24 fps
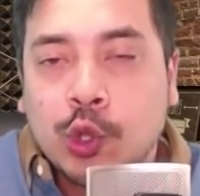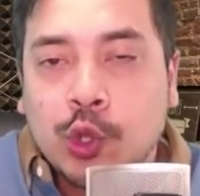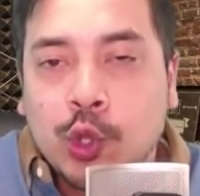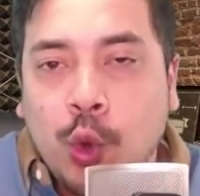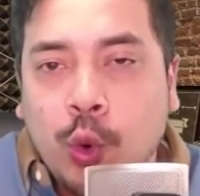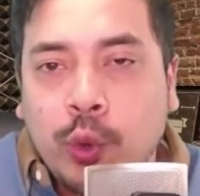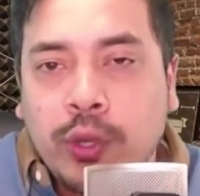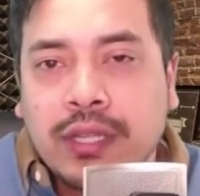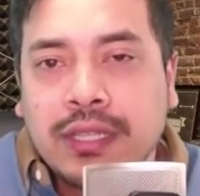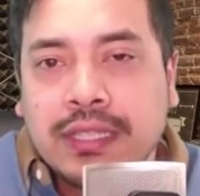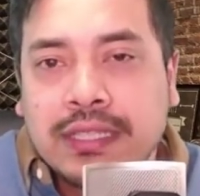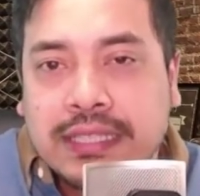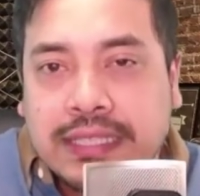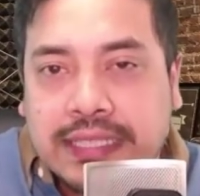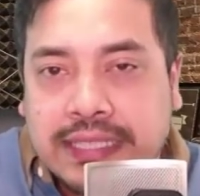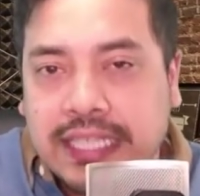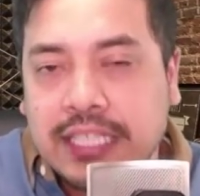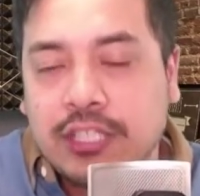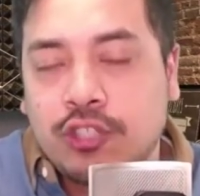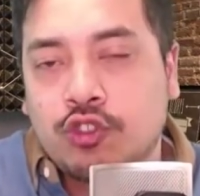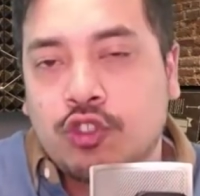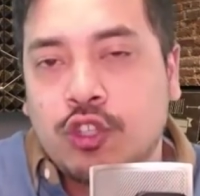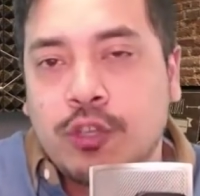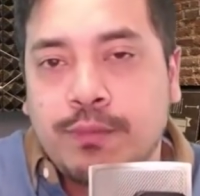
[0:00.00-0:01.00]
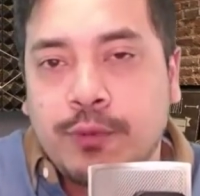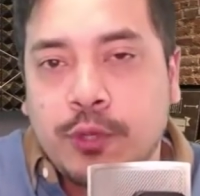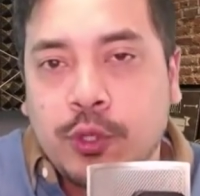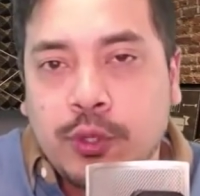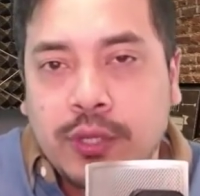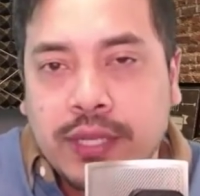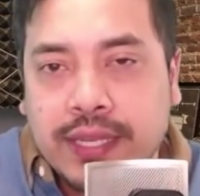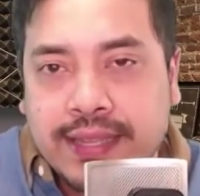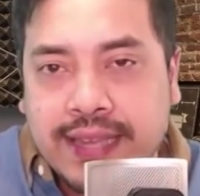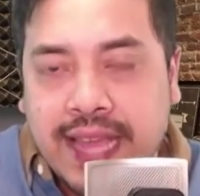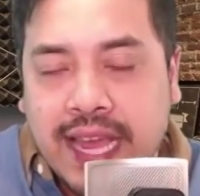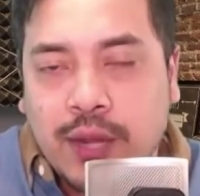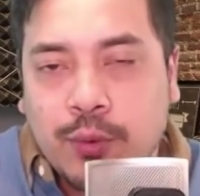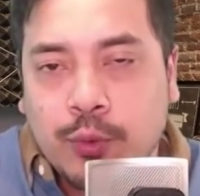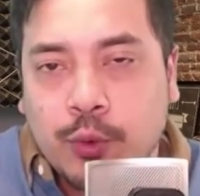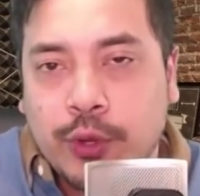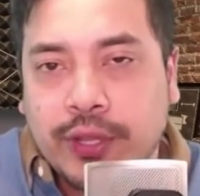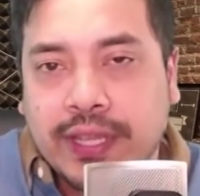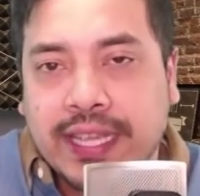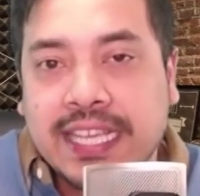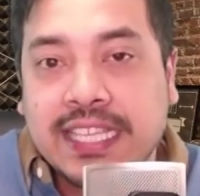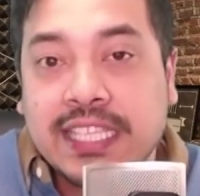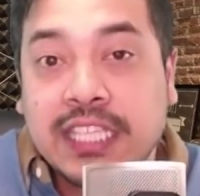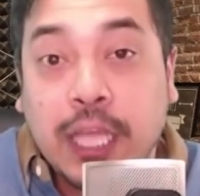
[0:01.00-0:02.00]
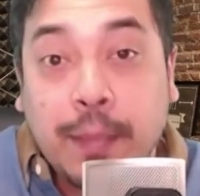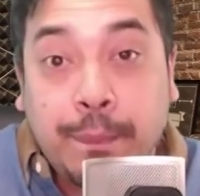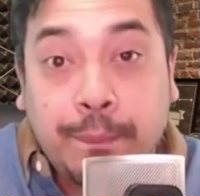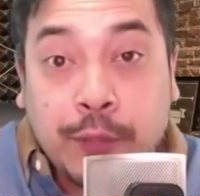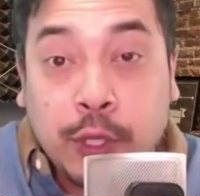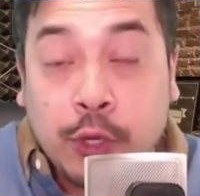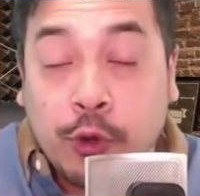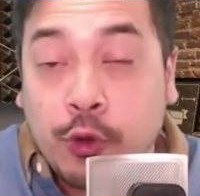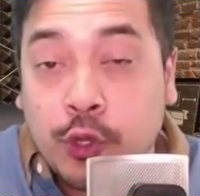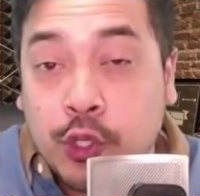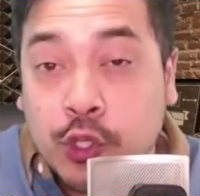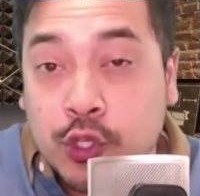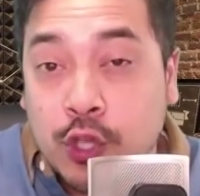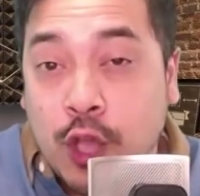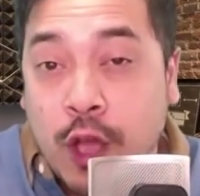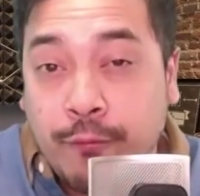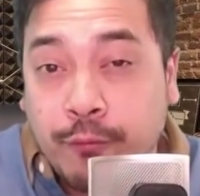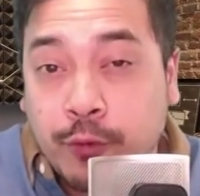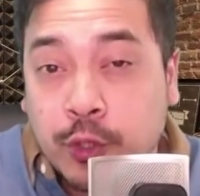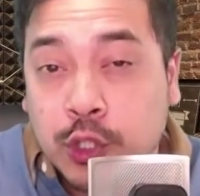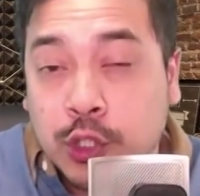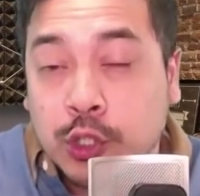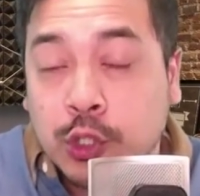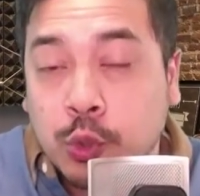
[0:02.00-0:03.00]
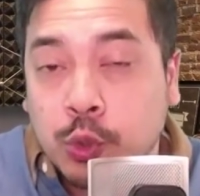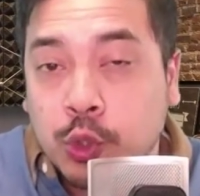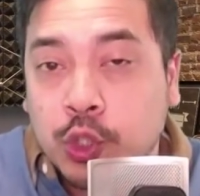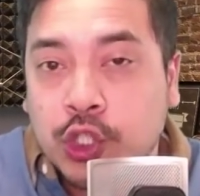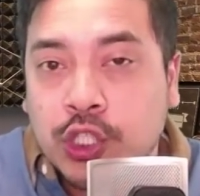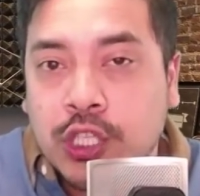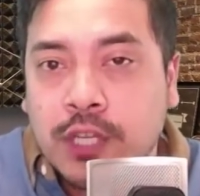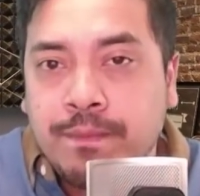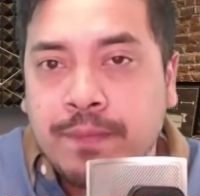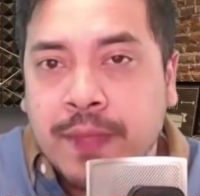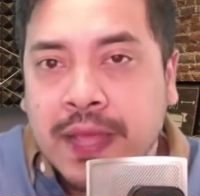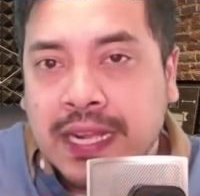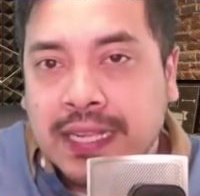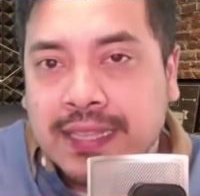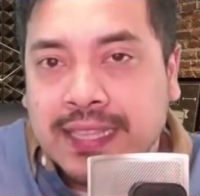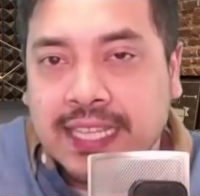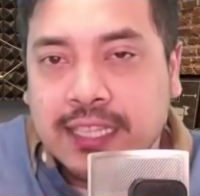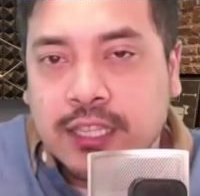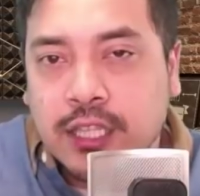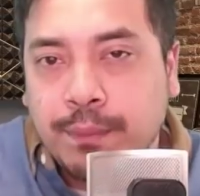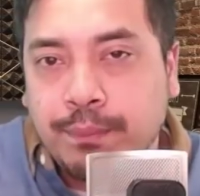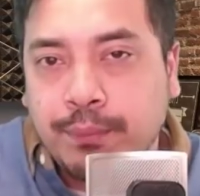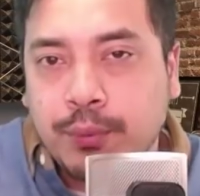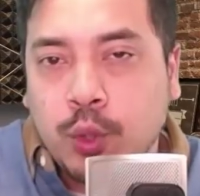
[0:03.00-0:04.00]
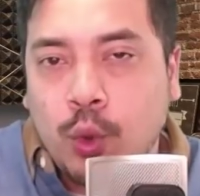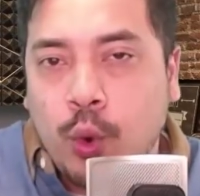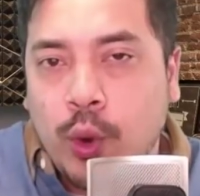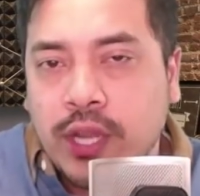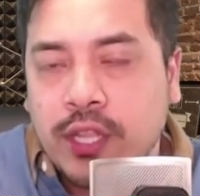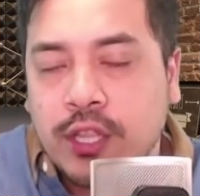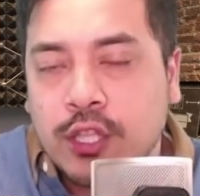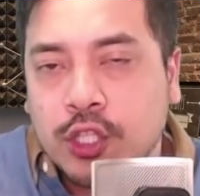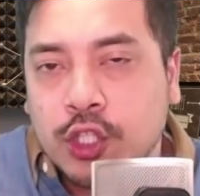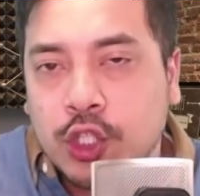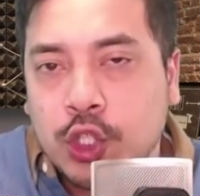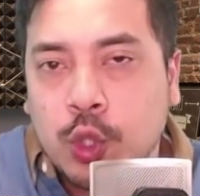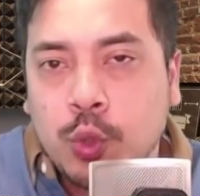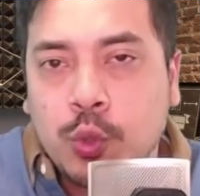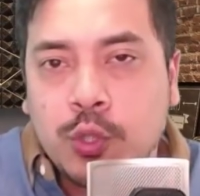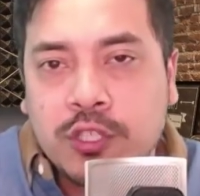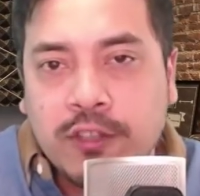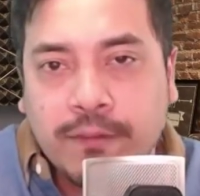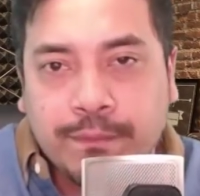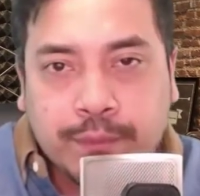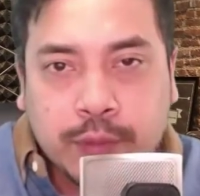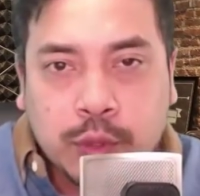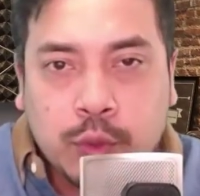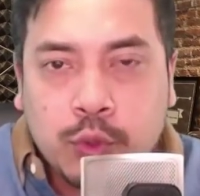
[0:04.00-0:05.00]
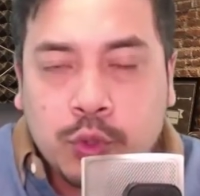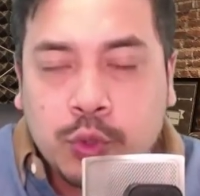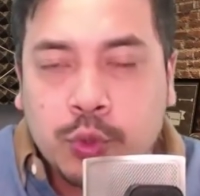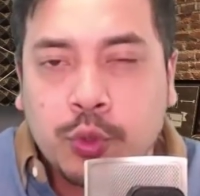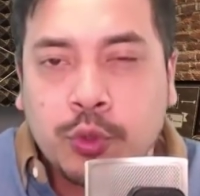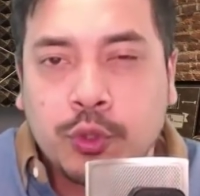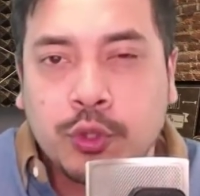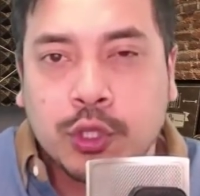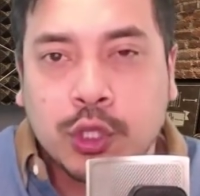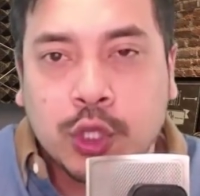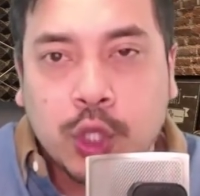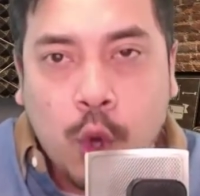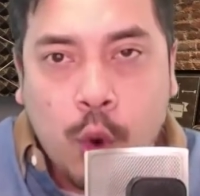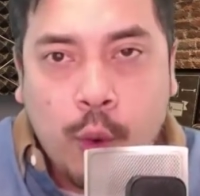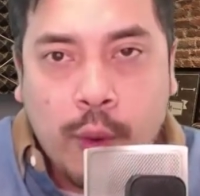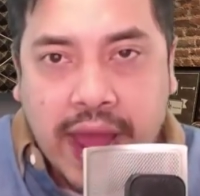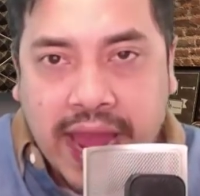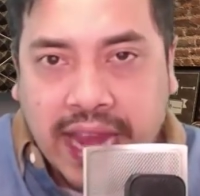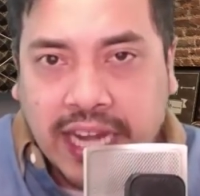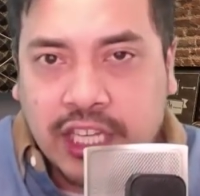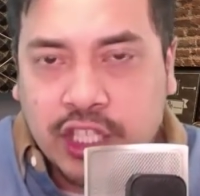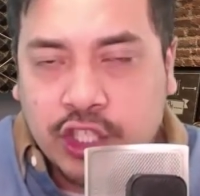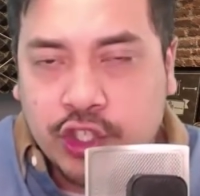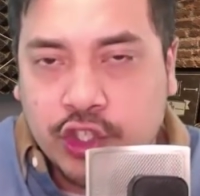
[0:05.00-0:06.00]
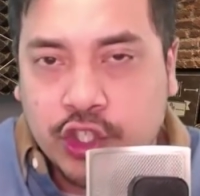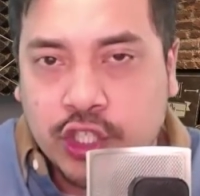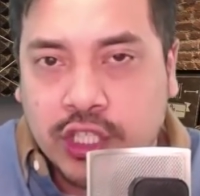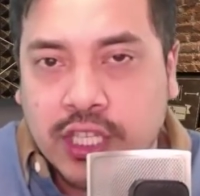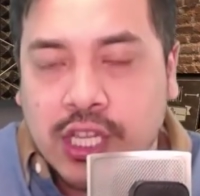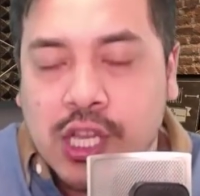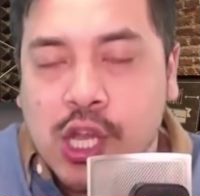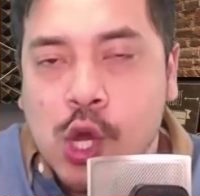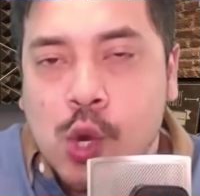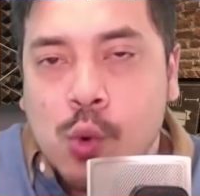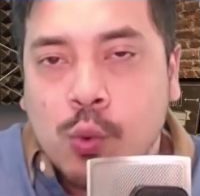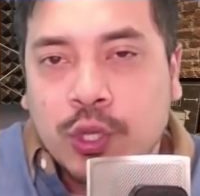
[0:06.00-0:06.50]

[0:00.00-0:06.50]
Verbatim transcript: Nodle Distributed Network is a pure software solution that deployed the use of Bluetooth Low Energy,